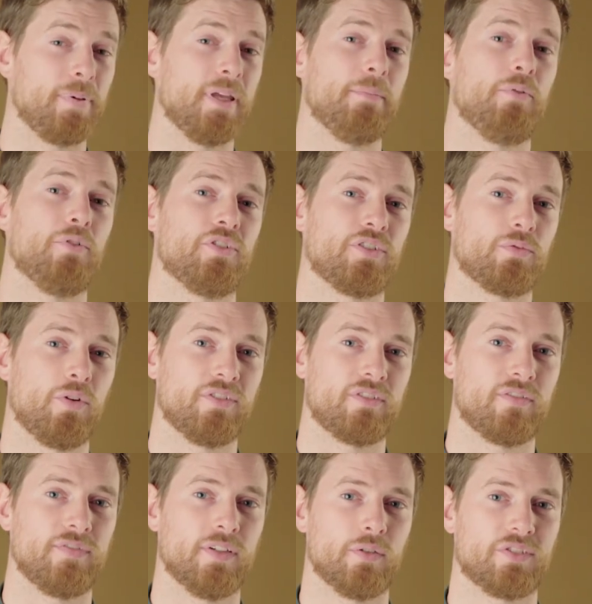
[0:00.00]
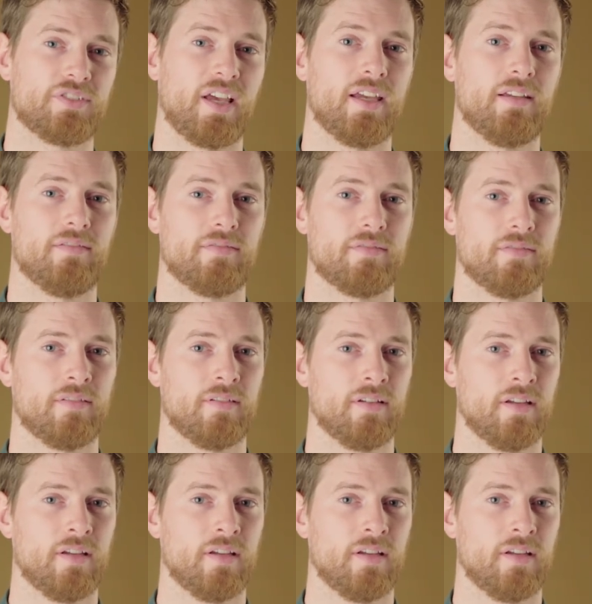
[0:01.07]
people just want to feel safe.